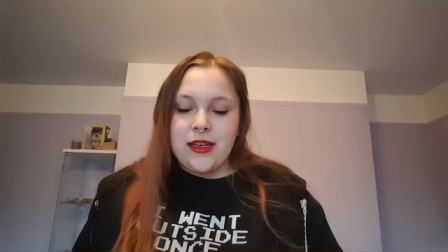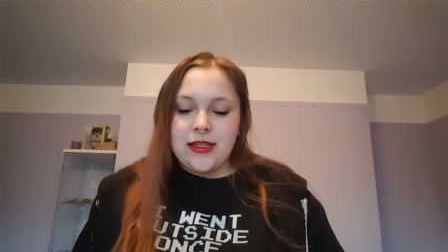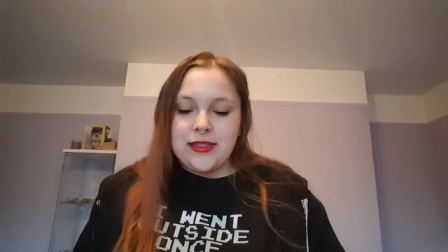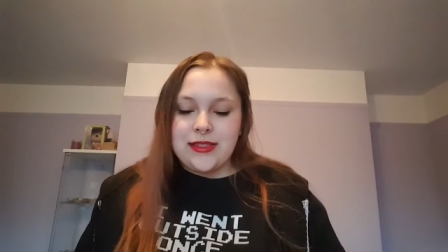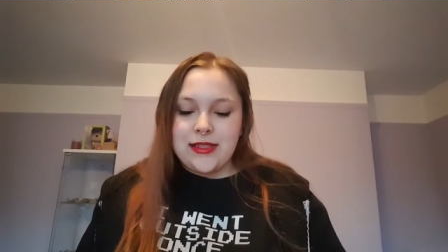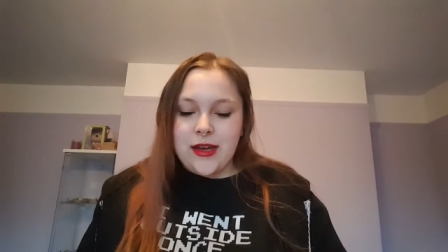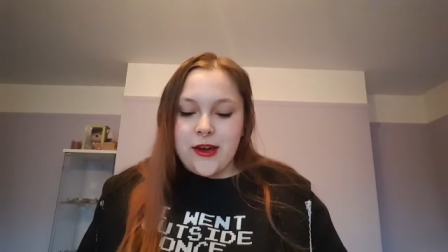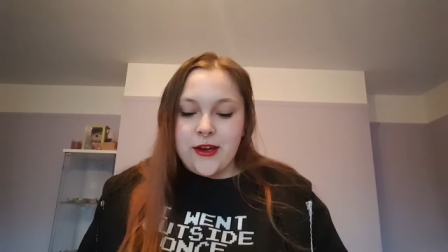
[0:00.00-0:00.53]

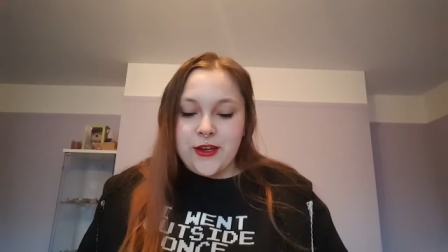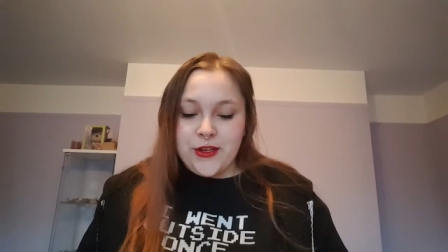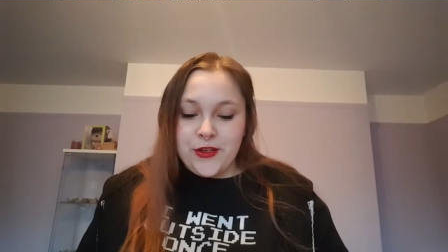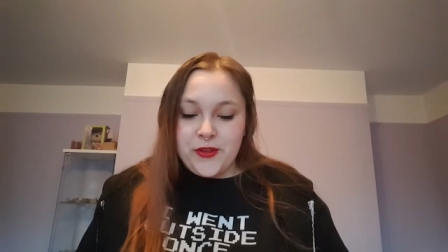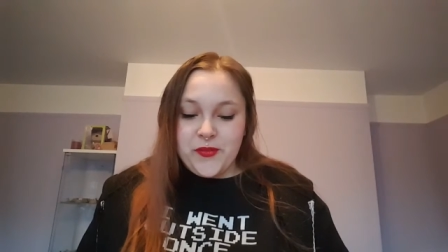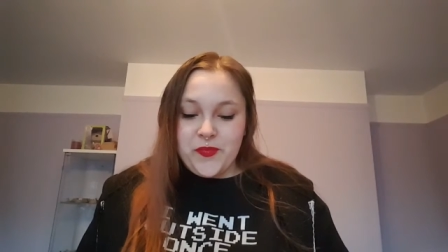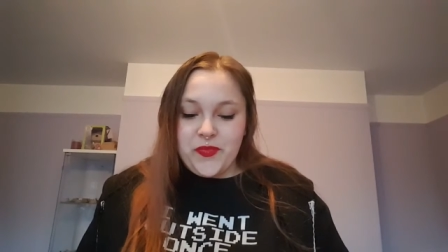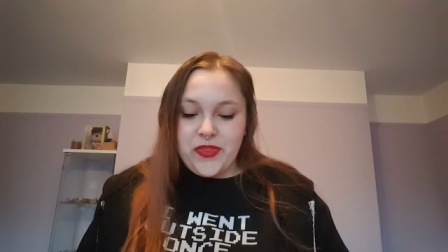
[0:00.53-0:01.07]
So
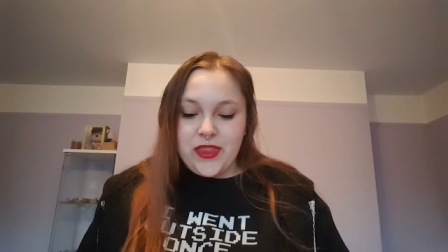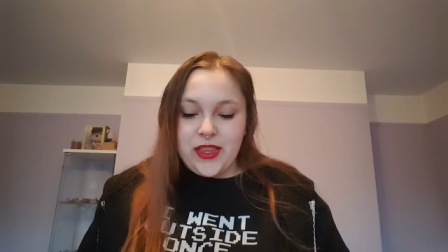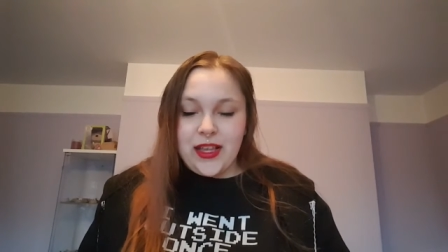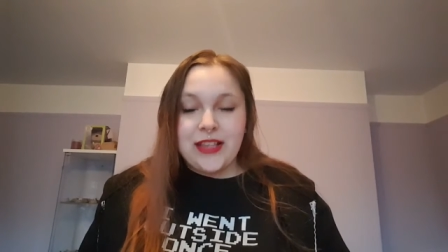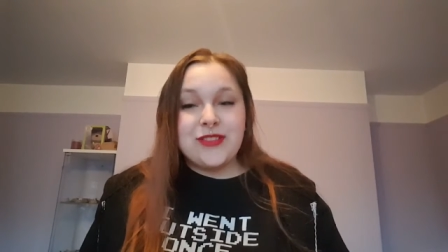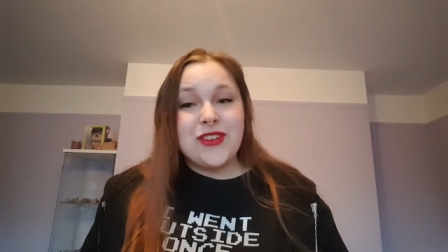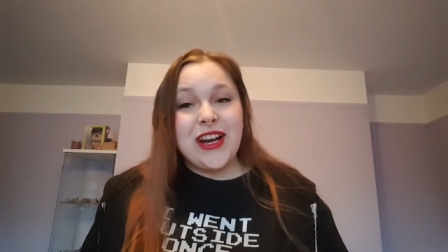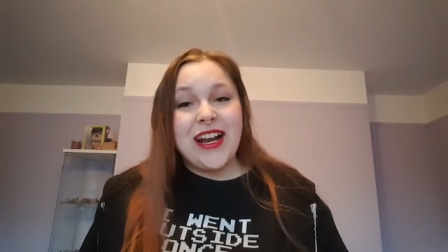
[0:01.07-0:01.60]

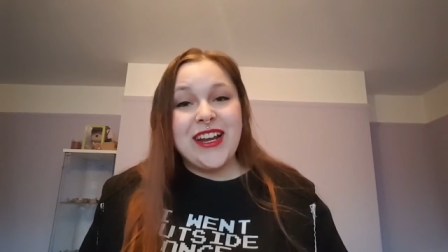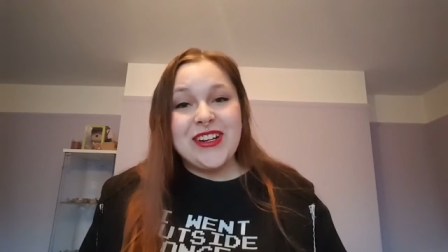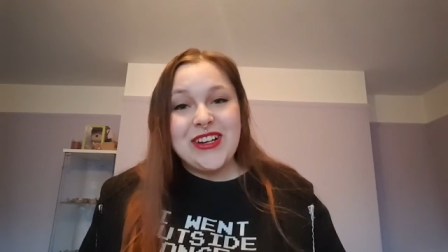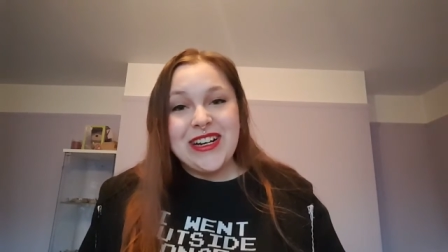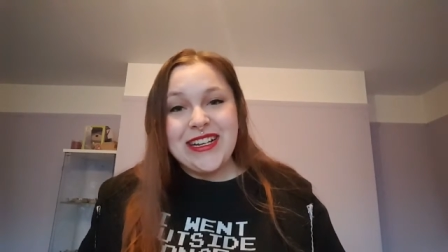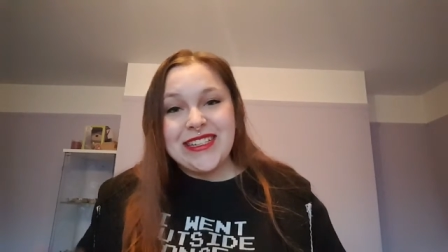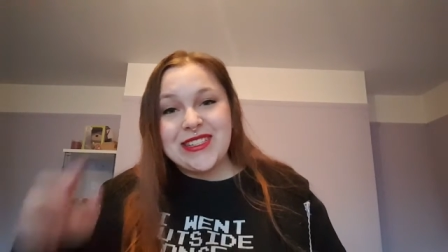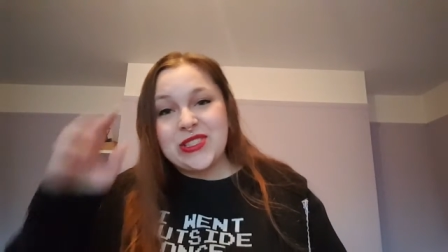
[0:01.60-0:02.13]
it's really,
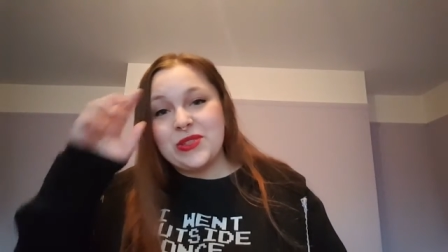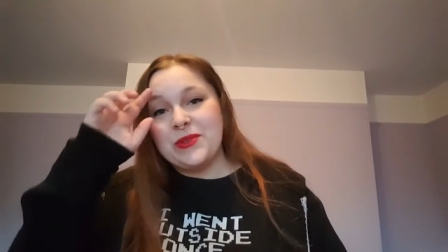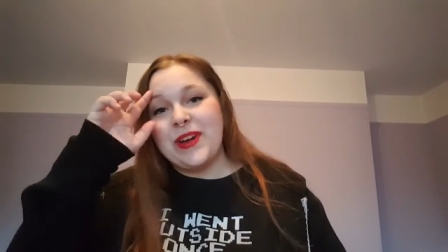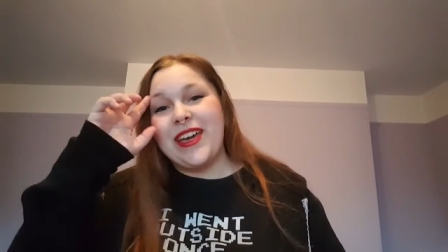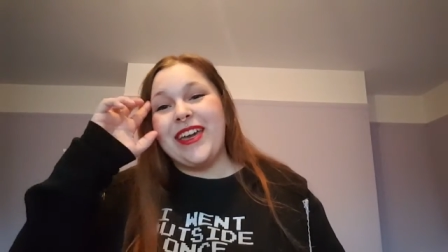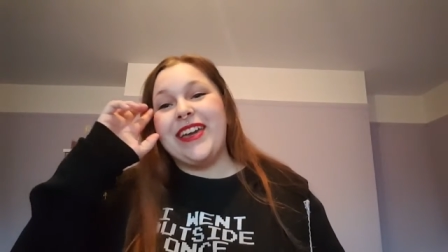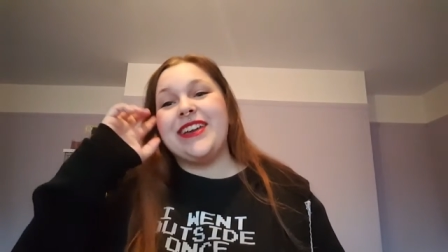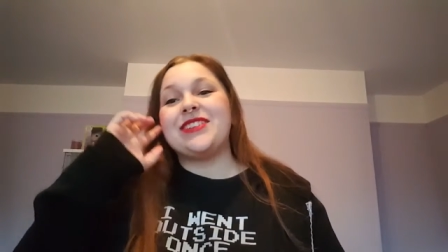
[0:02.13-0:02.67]
really
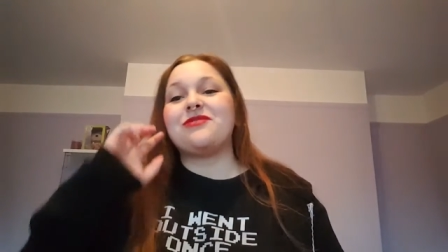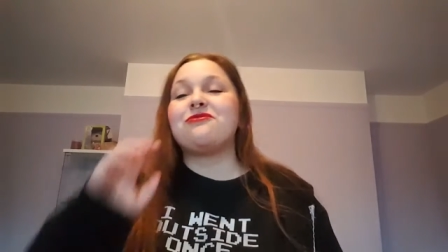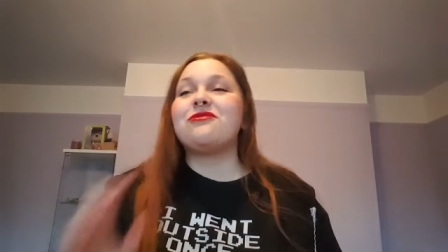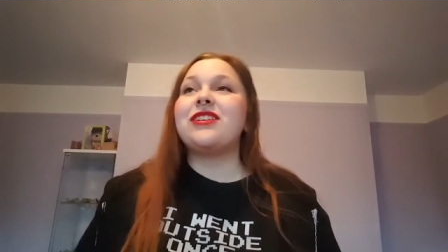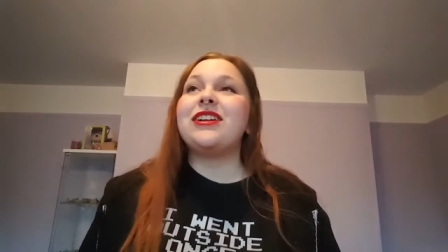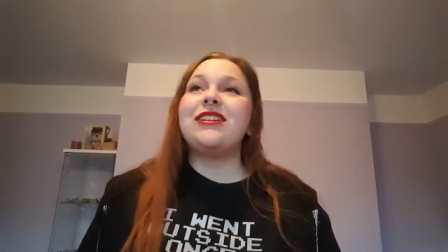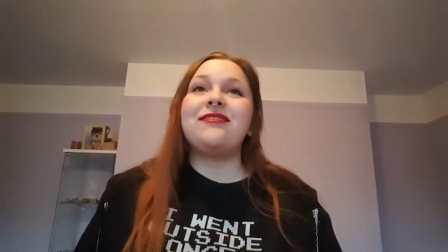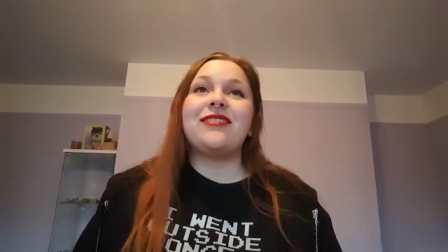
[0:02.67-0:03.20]
sweet. It's
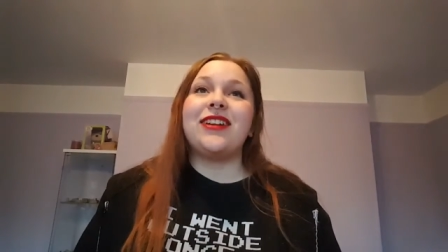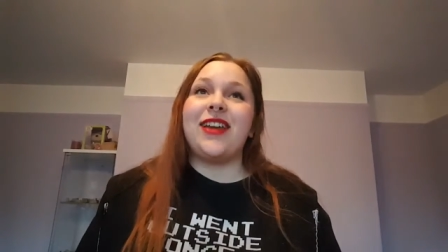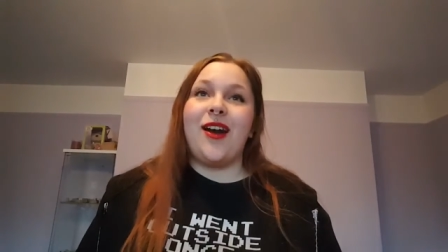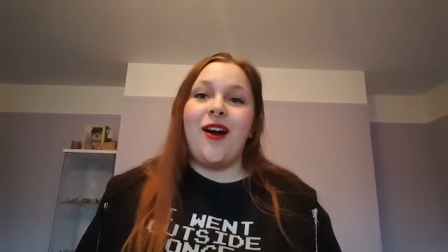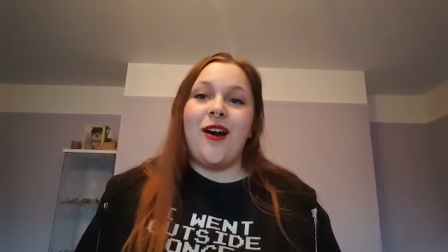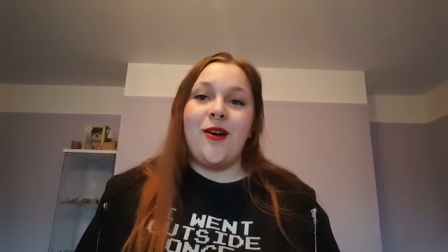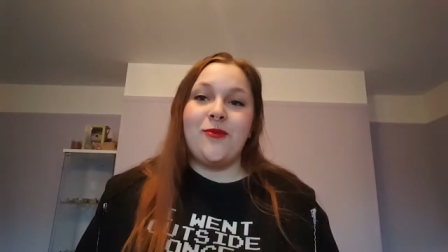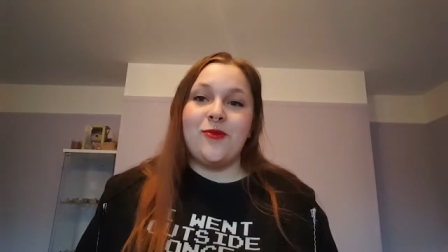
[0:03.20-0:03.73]
really, really
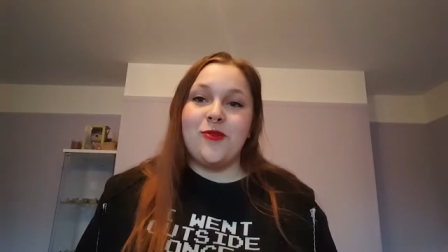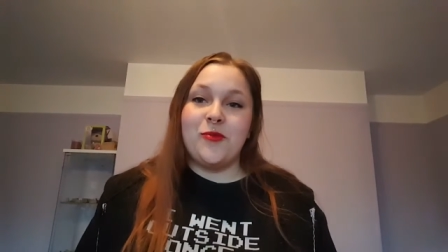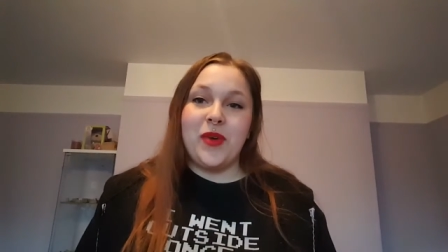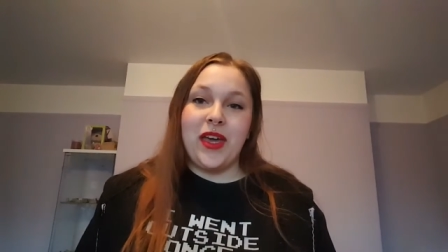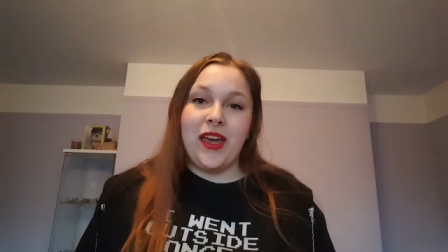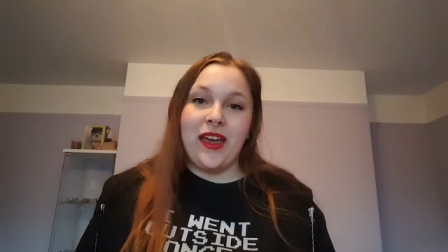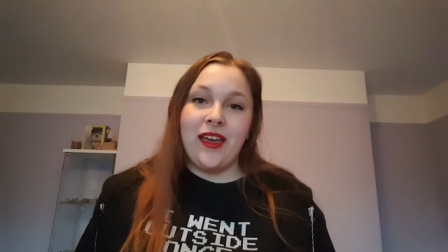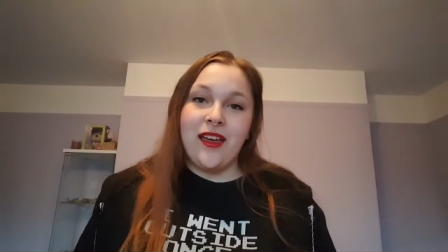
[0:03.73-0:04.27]

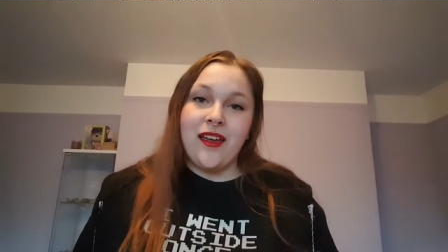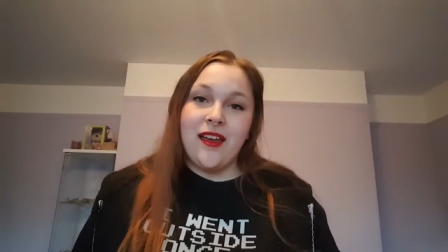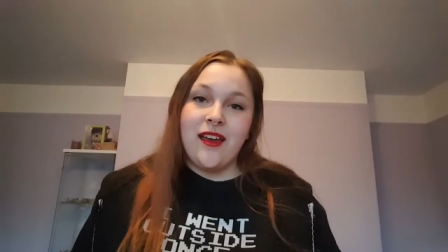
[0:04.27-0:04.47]
heartwarming.